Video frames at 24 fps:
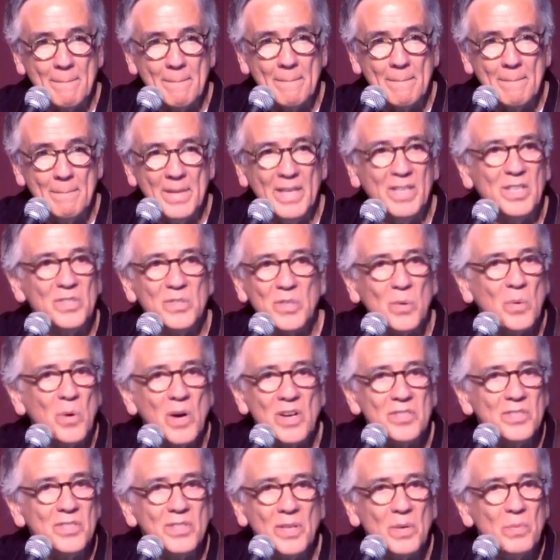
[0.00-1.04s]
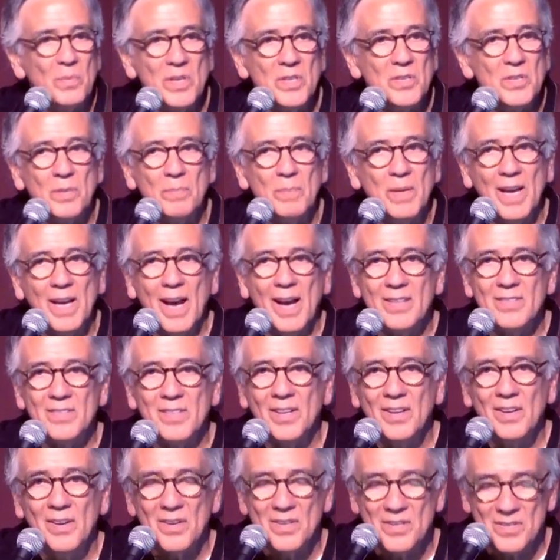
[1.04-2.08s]
Because the question that we should be
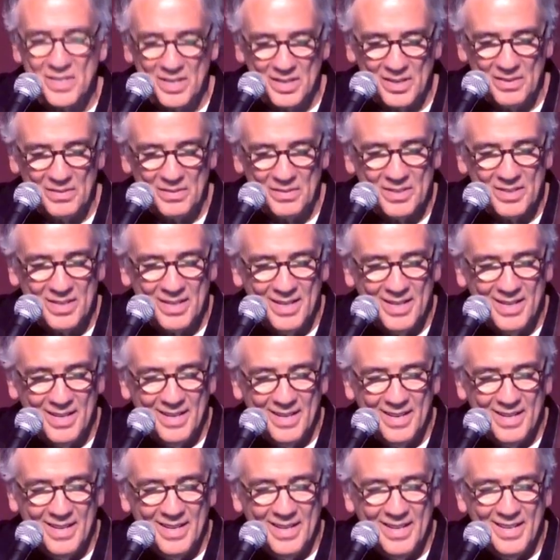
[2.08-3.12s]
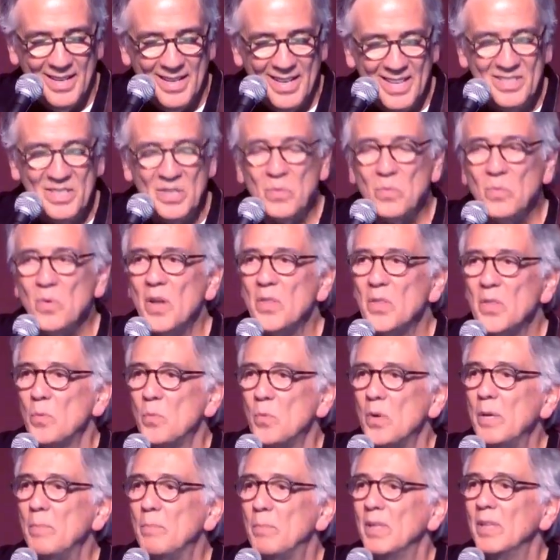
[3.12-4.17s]
asking ourselves isn't whether
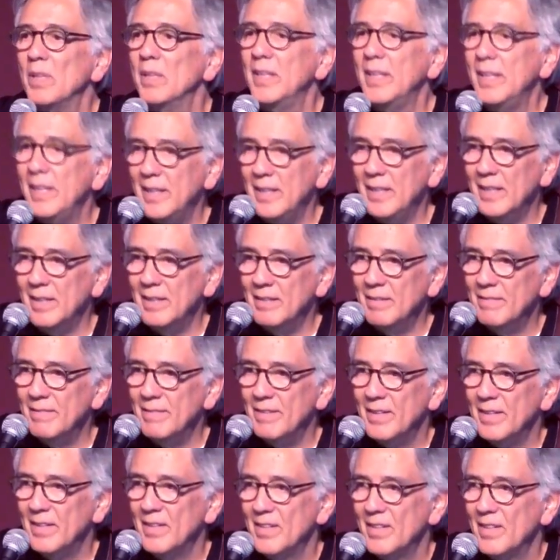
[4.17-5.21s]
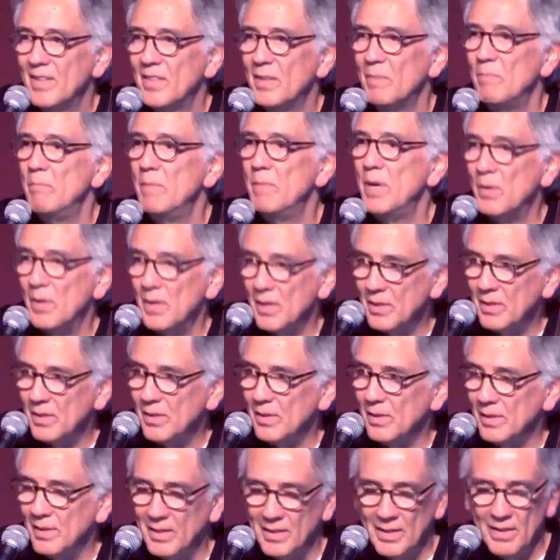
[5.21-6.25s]
we believe the miracle
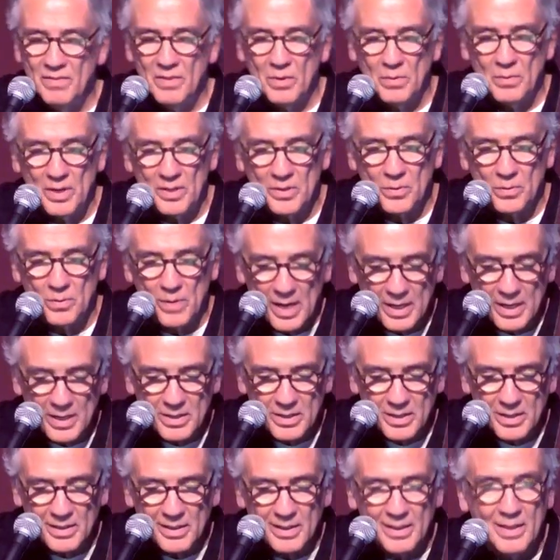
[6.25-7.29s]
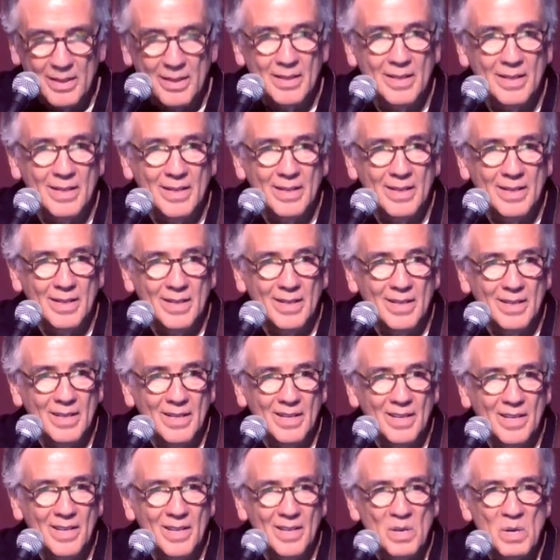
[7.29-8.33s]
of the resurrection,
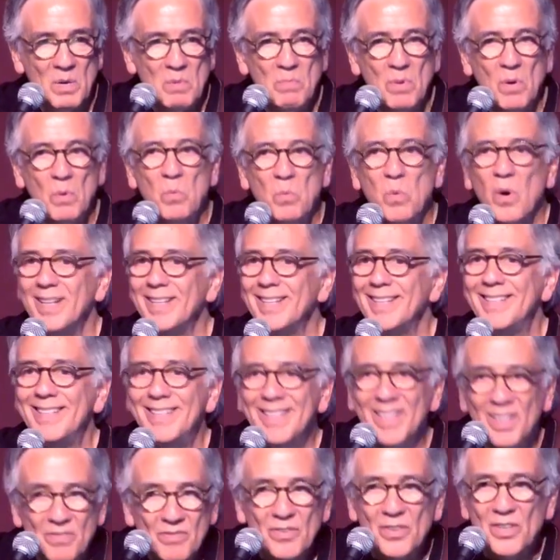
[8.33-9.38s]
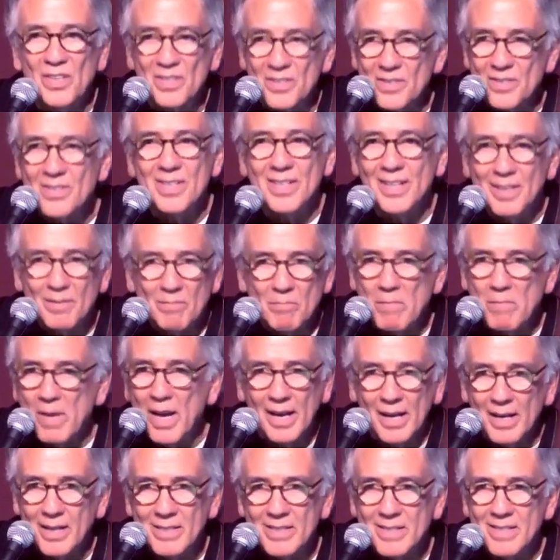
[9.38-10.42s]
but what difference it
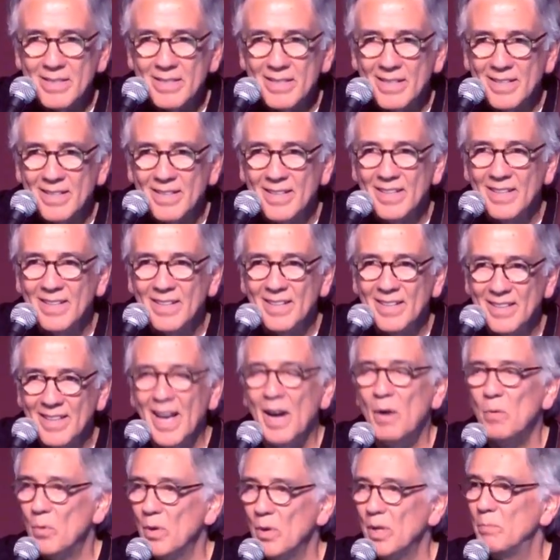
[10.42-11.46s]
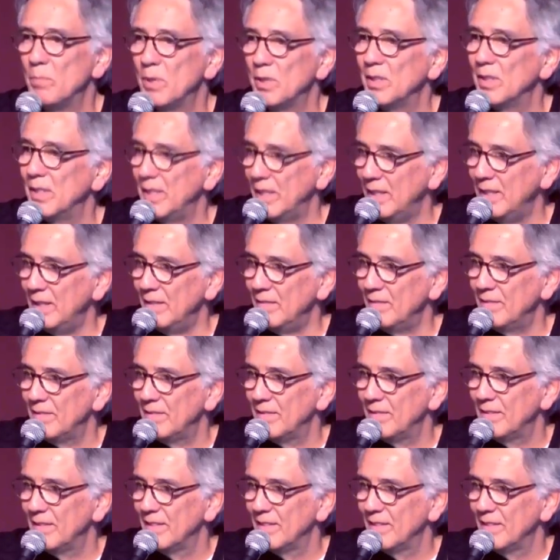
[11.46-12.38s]
makes that we believe.